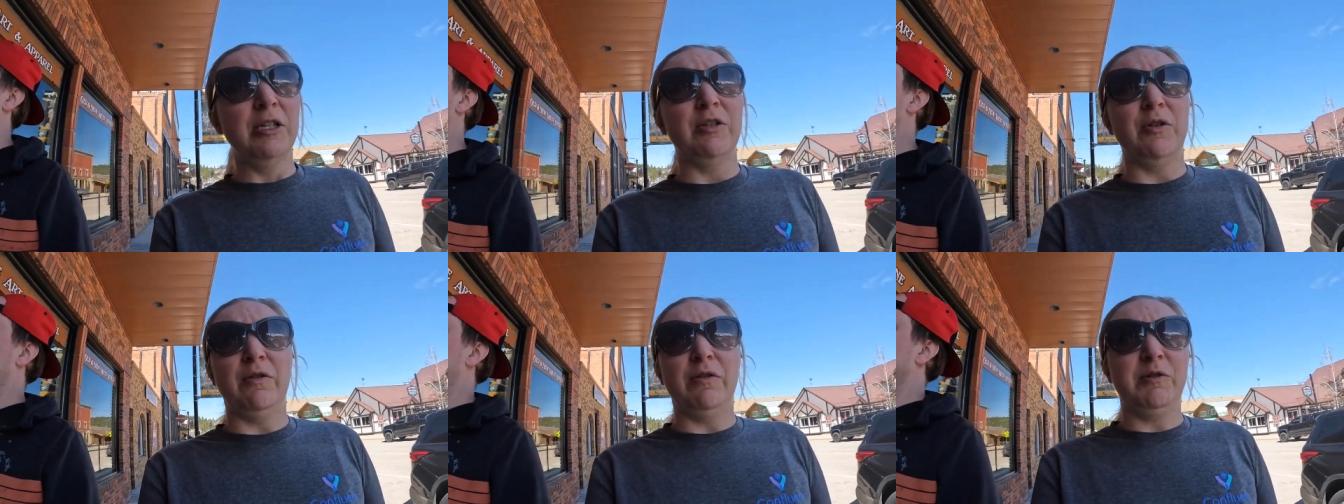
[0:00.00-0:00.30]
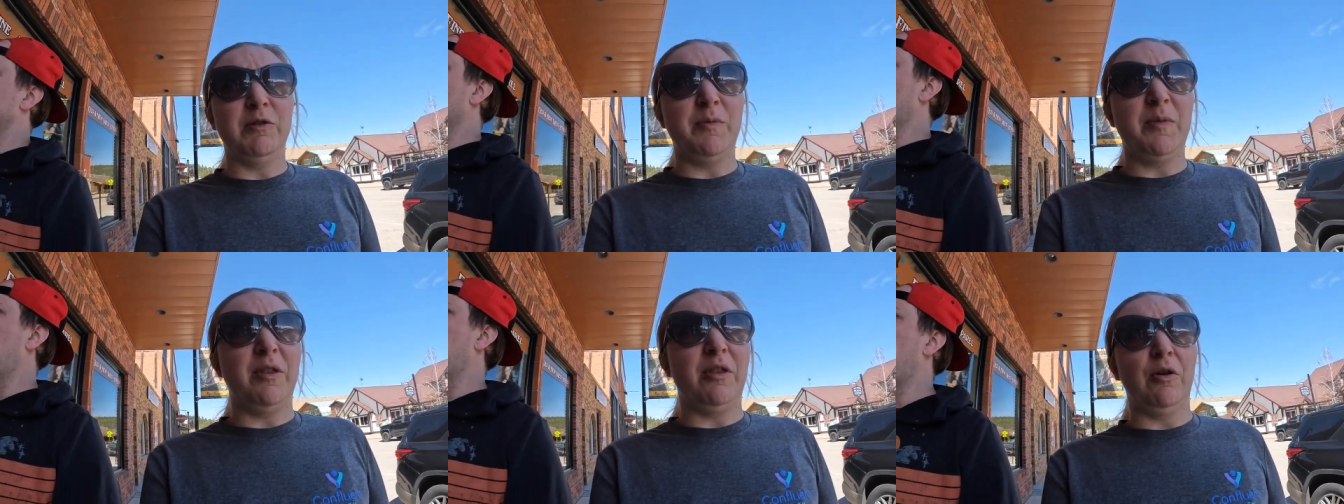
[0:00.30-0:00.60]
so
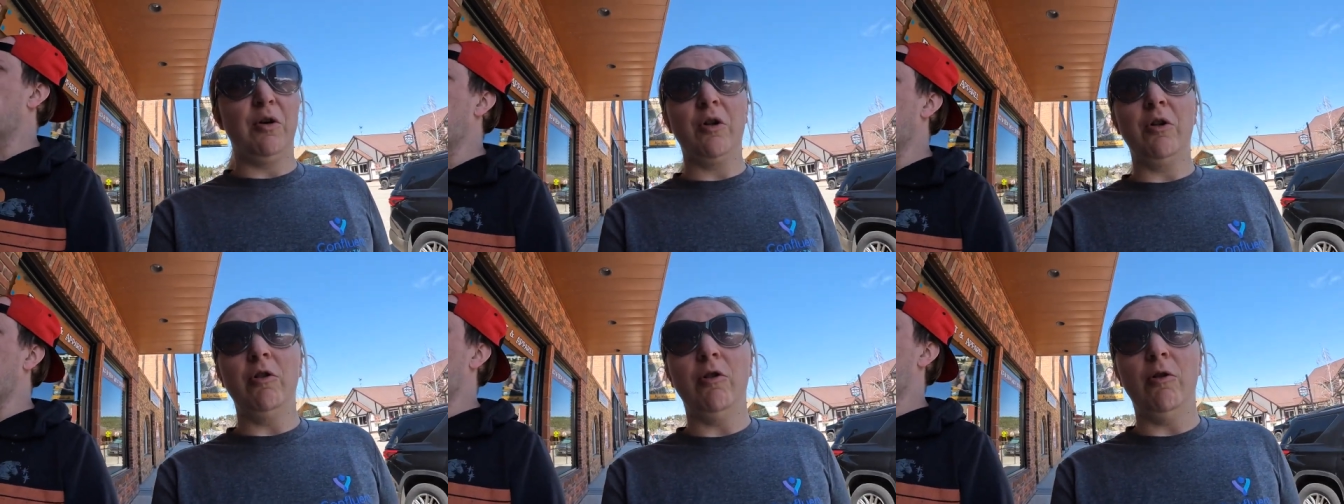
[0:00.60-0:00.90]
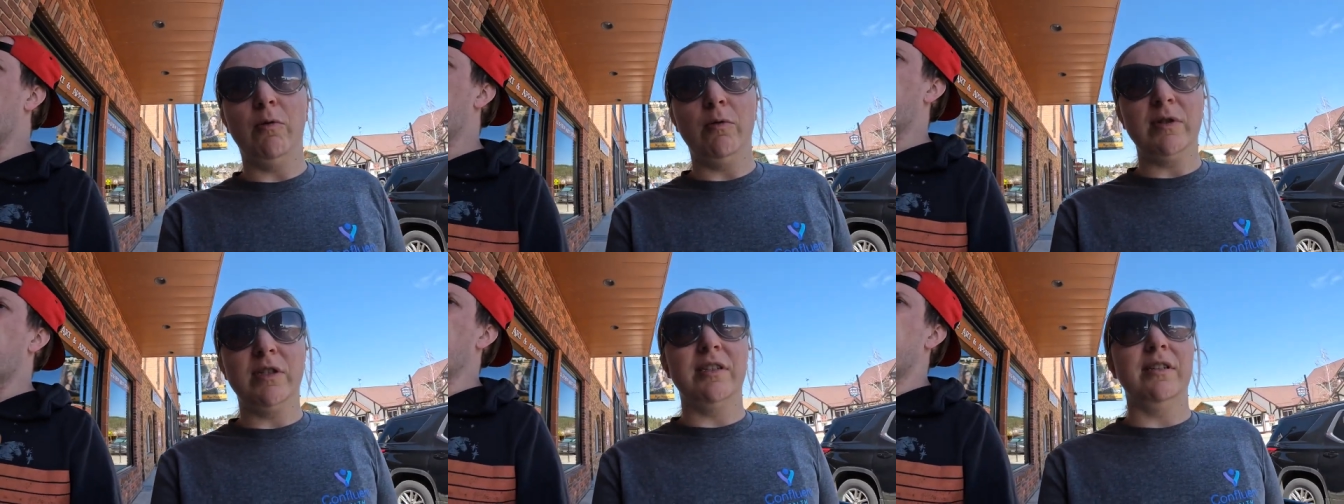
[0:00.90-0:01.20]
this would be the
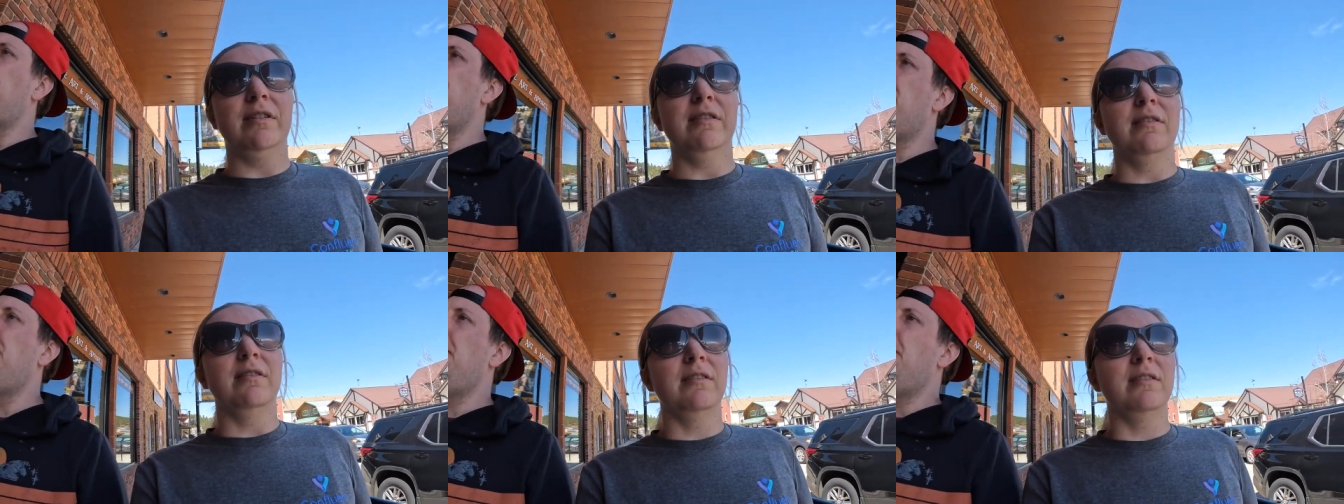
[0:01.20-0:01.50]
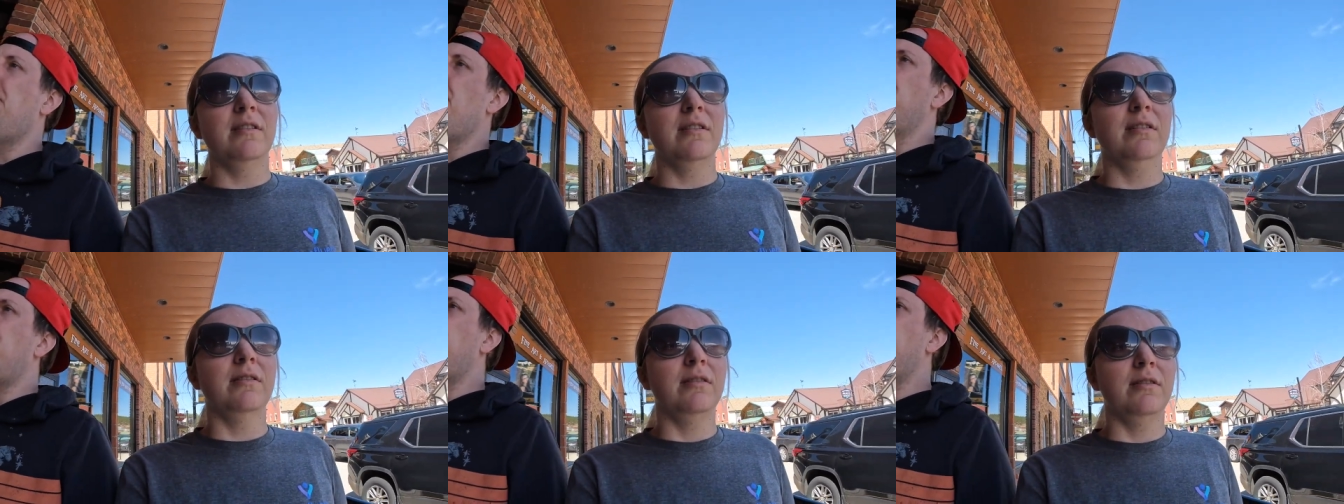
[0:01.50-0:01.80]

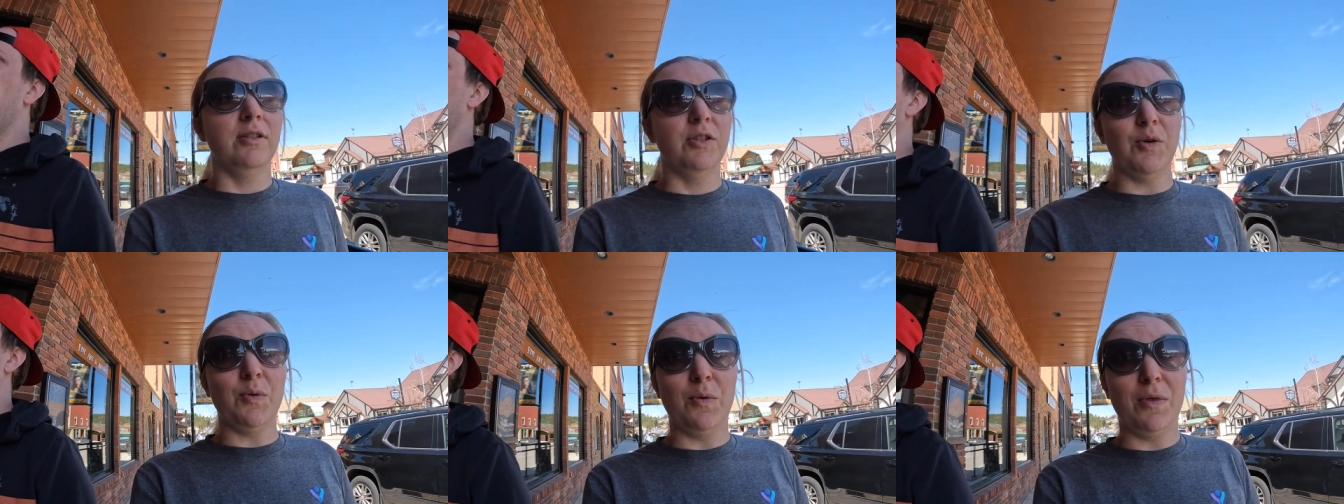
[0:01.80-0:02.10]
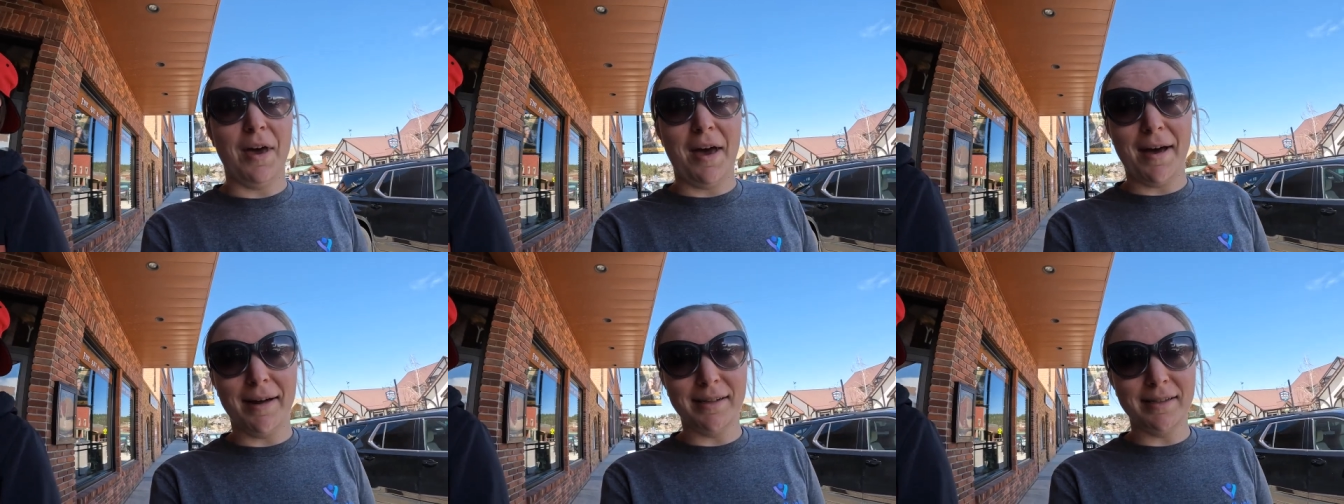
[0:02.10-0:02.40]
closest
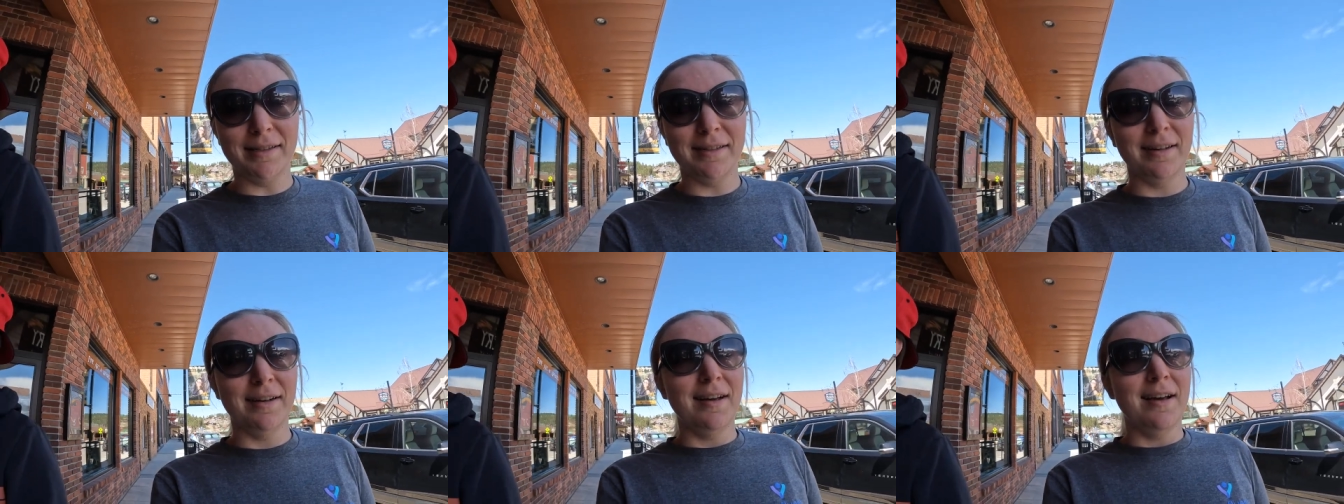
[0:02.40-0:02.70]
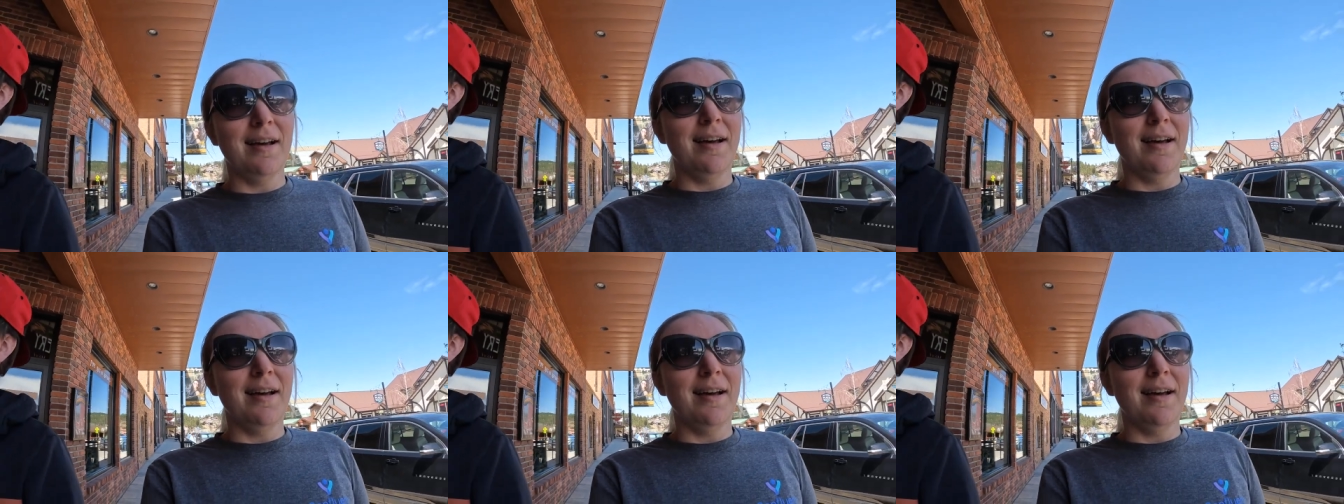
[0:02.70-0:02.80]
to that.